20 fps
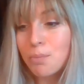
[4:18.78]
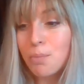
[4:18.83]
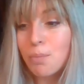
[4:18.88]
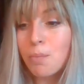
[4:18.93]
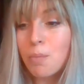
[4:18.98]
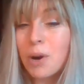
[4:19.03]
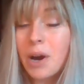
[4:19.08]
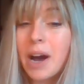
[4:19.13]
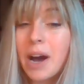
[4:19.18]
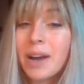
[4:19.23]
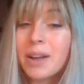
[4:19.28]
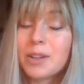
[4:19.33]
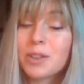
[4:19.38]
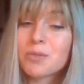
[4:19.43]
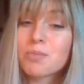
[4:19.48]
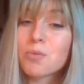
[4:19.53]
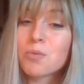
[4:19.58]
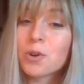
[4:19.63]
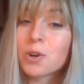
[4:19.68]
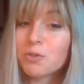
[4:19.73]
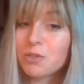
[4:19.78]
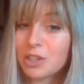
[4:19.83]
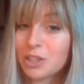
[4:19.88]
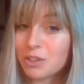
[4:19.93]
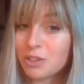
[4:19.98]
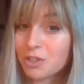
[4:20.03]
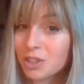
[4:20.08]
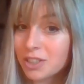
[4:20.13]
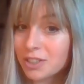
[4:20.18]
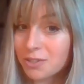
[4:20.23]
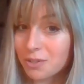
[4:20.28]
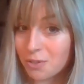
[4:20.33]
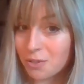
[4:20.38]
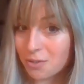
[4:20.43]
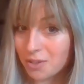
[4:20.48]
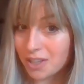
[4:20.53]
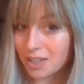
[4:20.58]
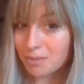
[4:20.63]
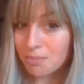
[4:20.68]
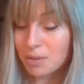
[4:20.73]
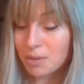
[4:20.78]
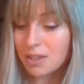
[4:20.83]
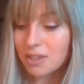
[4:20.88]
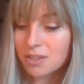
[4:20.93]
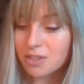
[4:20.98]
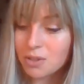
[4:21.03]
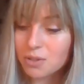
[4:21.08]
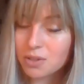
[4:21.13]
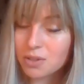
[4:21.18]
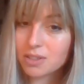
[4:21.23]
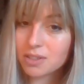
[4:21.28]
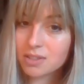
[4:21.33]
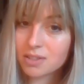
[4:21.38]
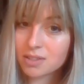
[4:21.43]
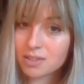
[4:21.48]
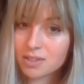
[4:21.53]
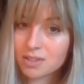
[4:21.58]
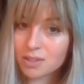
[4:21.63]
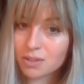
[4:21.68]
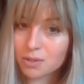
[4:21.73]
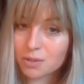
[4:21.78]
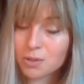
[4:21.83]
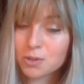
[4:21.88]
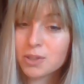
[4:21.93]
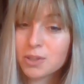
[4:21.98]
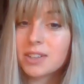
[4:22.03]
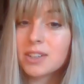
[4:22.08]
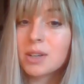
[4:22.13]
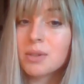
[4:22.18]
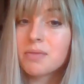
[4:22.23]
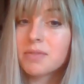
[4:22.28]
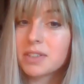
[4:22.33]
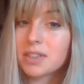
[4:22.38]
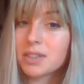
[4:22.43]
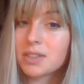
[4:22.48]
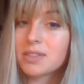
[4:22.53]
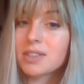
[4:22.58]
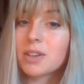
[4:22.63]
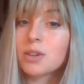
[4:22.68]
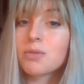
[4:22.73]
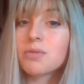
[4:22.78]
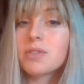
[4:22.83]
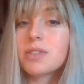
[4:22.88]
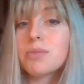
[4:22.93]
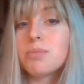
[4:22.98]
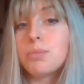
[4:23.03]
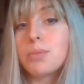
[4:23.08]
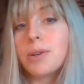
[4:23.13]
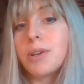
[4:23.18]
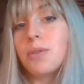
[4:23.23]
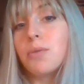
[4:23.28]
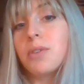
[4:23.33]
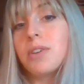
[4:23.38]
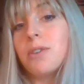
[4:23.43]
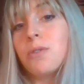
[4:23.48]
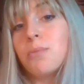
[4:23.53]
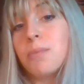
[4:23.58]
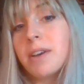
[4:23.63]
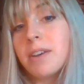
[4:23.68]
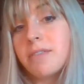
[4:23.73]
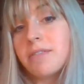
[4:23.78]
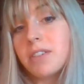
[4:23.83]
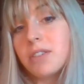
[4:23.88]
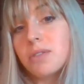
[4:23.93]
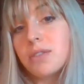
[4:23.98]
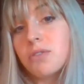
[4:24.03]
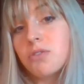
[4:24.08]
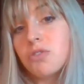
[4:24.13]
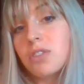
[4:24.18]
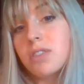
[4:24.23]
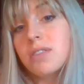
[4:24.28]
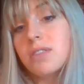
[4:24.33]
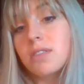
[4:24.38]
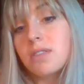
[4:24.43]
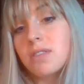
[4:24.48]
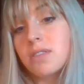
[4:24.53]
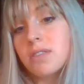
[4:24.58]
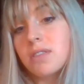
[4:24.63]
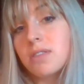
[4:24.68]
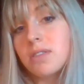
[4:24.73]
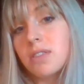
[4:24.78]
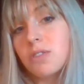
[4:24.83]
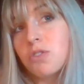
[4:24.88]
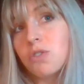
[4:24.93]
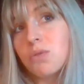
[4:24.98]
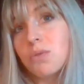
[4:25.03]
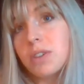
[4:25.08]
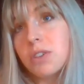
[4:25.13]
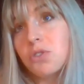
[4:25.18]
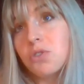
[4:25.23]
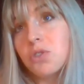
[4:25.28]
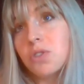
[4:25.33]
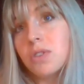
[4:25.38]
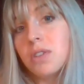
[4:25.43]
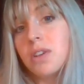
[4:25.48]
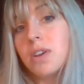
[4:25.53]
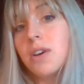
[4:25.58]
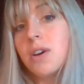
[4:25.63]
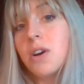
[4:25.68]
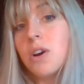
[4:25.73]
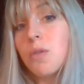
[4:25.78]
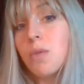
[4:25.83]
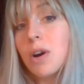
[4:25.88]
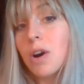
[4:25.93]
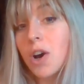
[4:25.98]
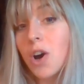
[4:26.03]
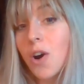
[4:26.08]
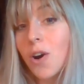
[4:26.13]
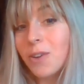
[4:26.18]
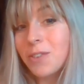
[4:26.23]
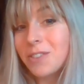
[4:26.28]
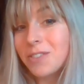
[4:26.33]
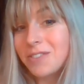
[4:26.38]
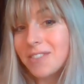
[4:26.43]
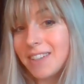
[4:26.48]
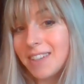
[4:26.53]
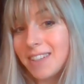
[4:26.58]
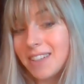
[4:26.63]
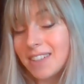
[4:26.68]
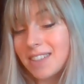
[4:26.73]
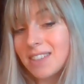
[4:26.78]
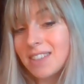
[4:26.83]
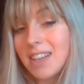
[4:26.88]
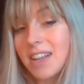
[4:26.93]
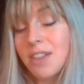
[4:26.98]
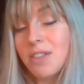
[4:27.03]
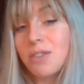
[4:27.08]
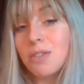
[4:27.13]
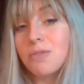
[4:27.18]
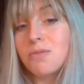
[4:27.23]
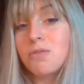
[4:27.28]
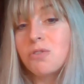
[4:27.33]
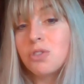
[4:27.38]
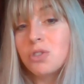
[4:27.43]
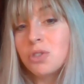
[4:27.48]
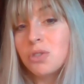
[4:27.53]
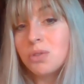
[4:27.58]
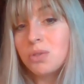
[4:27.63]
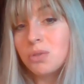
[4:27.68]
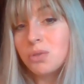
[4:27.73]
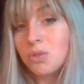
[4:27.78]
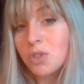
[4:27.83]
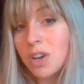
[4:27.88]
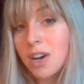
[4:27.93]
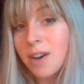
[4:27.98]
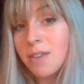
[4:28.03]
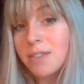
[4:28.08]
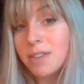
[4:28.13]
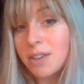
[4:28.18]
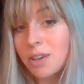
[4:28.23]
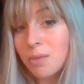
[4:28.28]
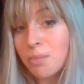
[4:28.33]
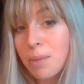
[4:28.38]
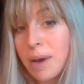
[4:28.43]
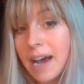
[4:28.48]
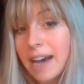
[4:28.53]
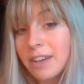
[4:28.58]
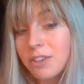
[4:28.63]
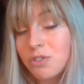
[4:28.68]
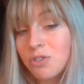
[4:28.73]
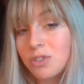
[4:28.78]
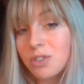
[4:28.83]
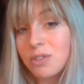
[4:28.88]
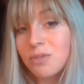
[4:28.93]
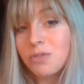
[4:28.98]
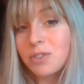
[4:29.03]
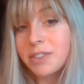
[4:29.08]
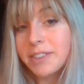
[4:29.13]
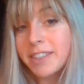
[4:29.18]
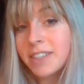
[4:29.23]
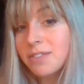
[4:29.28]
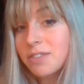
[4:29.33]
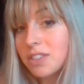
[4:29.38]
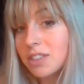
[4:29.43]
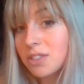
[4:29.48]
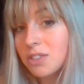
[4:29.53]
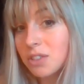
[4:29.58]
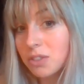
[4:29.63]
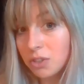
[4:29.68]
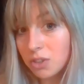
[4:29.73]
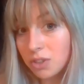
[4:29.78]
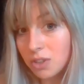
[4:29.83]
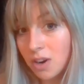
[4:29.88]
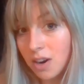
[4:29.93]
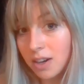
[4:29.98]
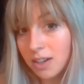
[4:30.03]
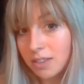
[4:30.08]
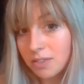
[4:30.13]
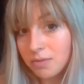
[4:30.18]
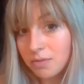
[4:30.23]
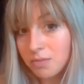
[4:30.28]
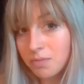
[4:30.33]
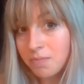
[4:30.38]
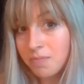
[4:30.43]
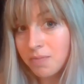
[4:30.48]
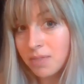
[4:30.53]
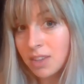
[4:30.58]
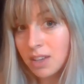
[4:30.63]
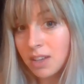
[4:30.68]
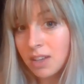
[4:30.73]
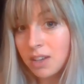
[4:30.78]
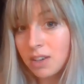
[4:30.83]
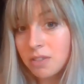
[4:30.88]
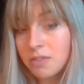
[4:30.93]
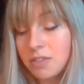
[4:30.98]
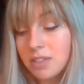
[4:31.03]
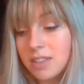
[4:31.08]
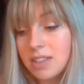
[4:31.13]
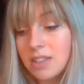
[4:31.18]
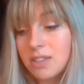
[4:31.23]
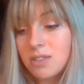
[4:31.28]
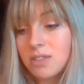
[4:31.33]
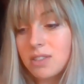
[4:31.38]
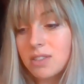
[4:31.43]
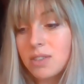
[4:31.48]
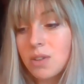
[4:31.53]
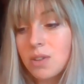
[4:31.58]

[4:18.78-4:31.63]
But it's more of an internal thing, because you can still stand up for yourself and bring what you may feel is justice to the situation, while cultivating a sense of true love and compassion and forgiveness in your heart for these